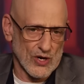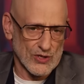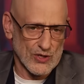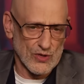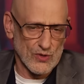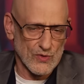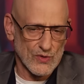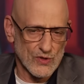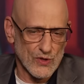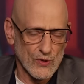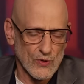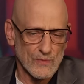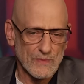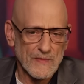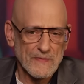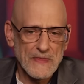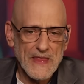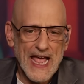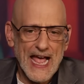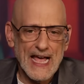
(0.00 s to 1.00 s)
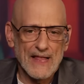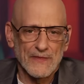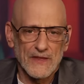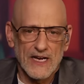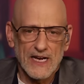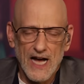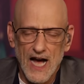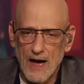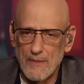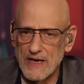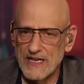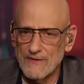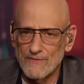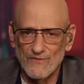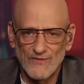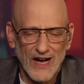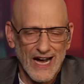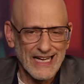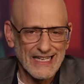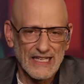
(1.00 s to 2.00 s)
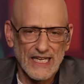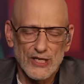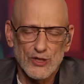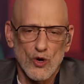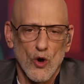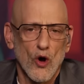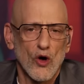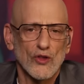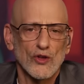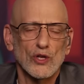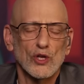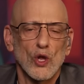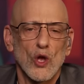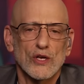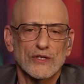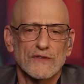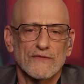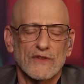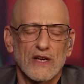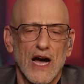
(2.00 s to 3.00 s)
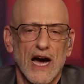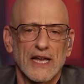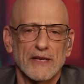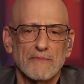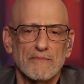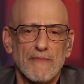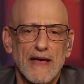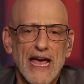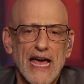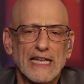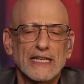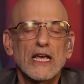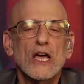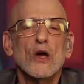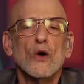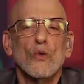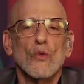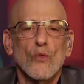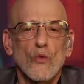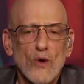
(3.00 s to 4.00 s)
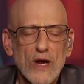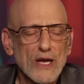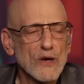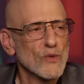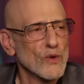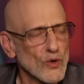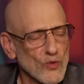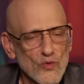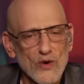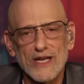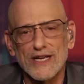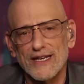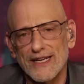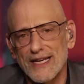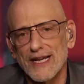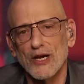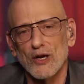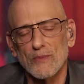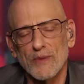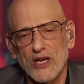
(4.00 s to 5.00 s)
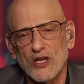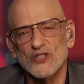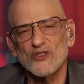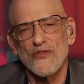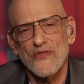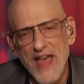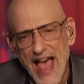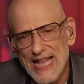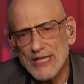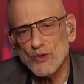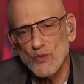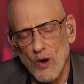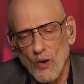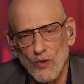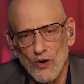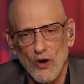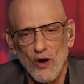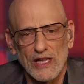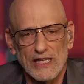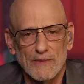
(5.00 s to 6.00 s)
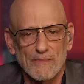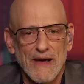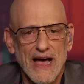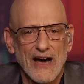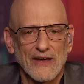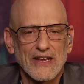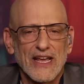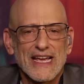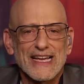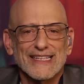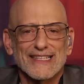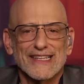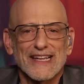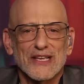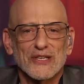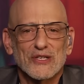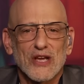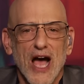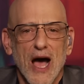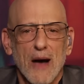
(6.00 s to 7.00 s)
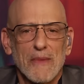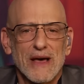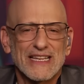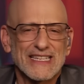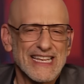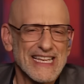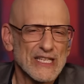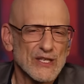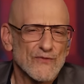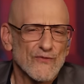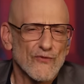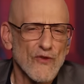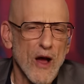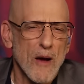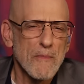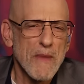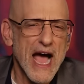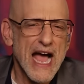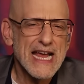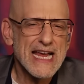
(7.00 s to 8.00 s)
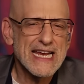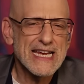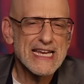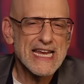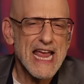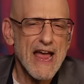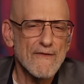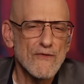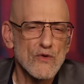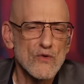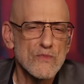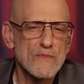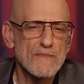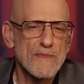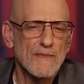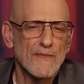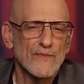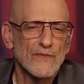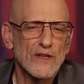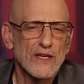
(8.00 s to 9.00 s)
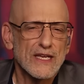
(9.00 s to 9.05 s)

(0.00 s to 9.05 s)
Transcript: on YouTube and the comment violates all the laws of God and man, we will read it here because that's what we're all about. Today's comment is from Keverember.